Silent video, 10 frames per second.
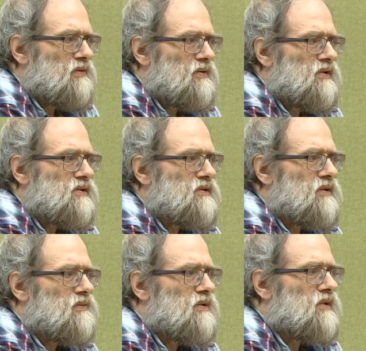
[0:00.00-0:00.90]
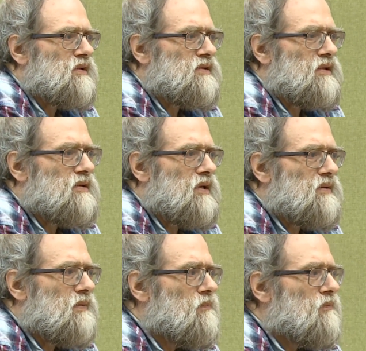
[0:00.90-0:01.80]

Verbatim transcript: traditional when they say that